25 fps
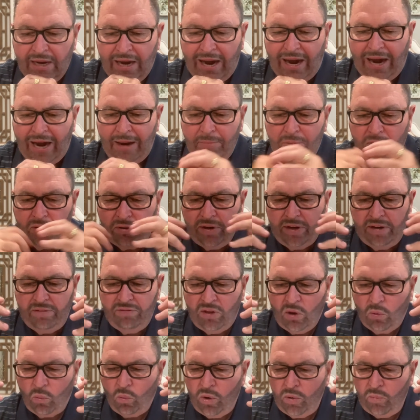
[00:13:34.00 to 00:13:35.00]
I believe
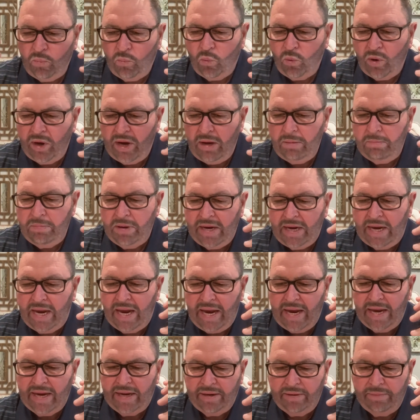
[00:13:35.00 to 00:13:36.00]
that when we
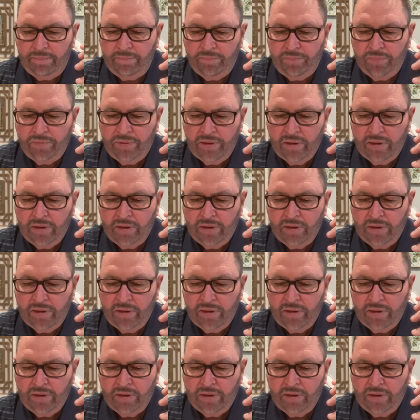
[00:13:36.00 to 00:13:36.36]
begin